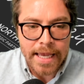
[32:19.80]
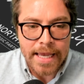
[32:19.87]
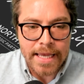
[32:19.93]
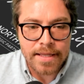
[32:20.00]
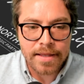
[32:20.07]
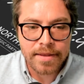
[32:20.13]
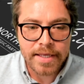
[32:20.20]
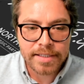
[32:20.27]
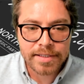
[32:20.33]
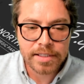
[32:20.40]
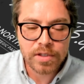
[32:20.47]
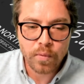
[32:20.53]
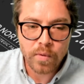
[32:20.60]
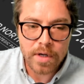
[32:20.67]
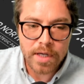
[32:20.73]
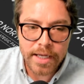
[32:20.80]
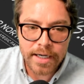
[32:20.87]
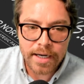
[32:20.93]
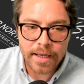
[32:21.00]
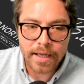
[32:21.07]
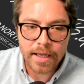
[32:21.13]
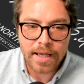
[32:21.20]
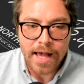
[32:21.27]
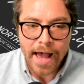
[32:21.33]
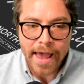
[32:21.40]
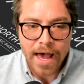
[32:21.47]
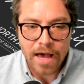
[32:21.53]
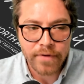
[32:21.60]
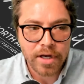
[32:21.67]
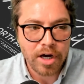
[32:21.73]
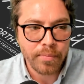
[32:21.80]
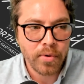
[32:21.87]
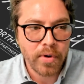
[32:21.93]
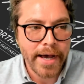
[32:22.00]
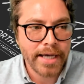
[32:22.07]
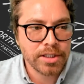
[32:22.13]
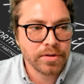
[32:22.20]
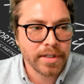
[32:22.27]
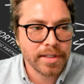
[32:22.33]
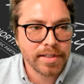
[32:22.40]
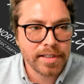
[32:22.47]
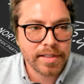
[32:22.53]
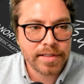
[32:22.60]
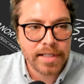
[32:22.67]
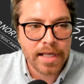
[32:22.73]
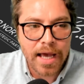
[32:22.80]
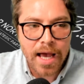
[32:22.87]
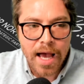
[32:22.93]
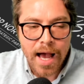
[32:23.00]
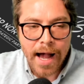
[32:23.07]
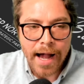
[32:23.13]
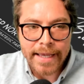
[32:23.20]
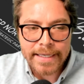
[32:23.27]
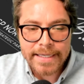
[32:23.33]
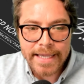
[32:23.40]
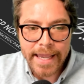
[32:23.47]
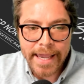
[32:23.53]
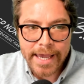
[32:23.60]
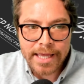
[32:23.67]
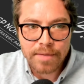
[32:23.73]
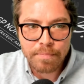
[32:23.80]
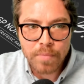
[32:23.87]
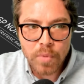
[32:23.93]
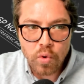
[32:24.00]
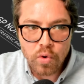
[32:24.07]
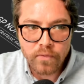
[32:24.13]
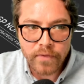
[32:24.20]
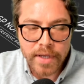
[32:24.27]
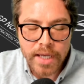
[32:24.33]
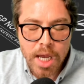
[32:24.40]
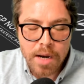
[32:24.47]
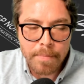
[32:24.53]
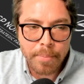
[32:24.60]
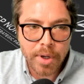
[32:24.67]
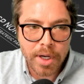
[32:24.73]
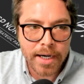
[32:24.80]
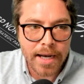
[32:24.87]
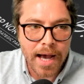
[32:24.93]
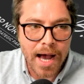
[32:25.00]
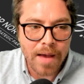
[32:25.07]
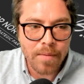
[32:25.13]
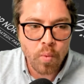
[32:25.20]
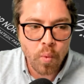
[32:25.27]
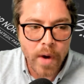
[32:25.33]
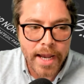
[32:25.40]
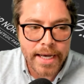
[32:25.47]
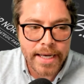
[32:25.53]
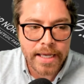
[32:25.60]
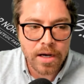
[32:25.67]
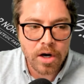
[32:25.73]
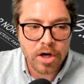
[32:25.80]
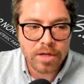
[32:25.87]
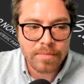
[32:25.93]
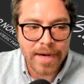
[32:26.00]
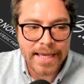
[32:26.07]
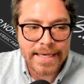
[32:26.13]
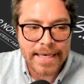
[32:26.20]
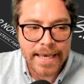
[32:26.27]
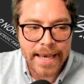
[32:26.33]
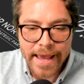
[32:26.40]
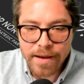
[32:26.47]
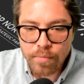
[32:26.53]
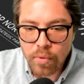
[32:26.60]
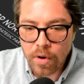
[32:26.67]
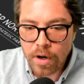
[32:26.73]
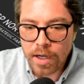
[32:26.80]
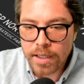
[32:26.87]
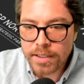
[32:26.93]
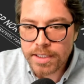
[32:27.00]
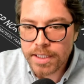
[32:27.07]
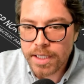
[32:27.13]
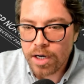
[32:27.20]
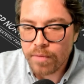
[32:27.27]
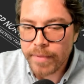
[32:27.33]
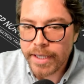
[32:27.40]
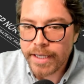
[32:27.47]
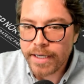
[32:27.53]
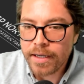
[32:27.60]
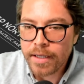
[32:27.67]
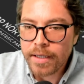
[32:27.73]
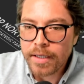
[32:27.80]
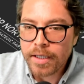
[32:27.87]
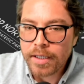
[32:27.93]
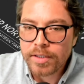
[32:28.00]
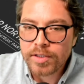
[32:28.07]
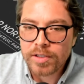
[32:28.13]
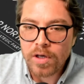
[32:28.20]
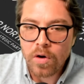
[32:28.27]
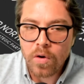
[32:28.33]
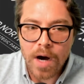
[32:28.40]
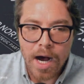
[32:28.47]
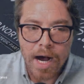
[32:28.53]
and this is the one. I have a couple addresses. I can move it, but I'm waiting on my Nebra to come in so